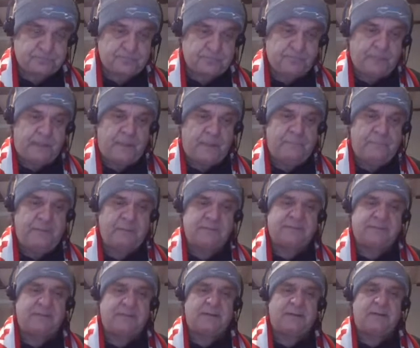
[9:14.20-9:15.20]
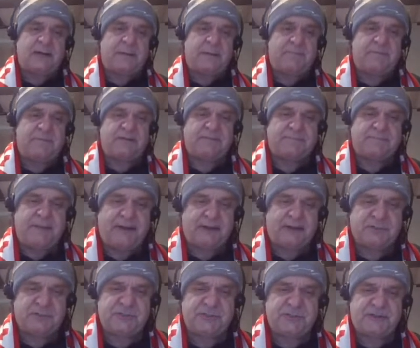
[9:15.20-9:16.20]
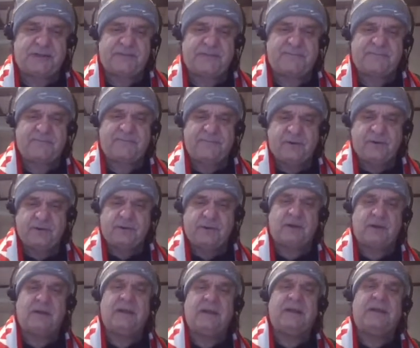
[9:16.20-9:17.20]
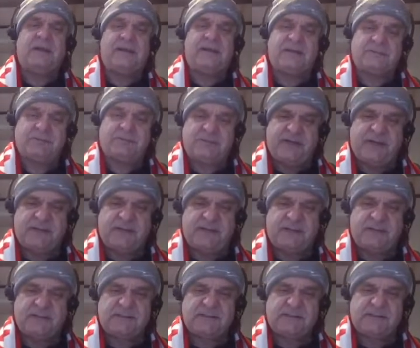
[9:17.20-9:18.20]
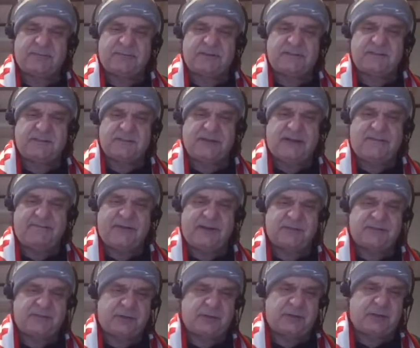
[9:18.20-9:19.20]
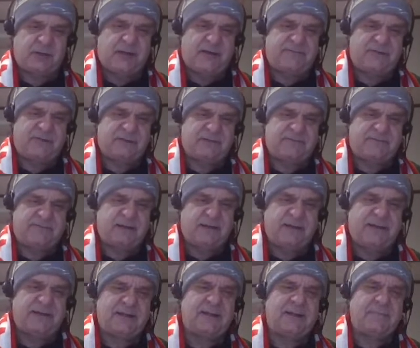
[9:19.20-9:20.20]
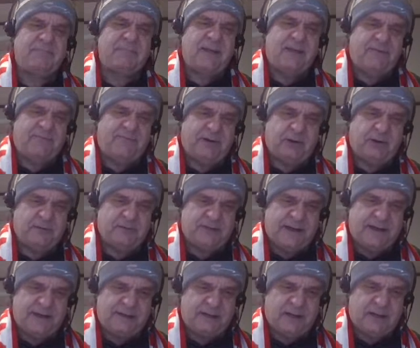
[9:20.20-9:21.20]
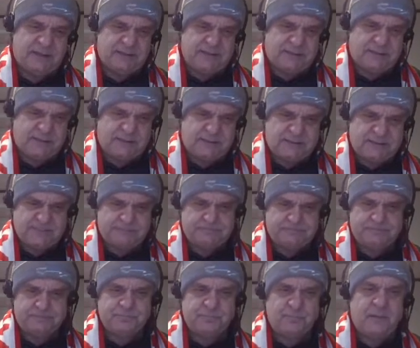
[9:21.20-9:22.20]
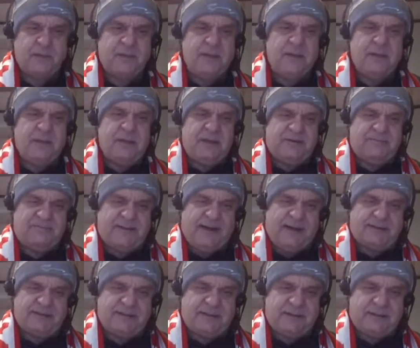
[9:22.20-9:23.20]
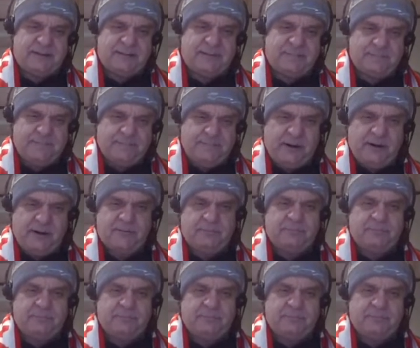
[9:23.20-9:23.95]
Boosting the company's balance sheet even further is Progenity's recent divestiture of its affiliate, Avero Diagnostics. In fact, Bart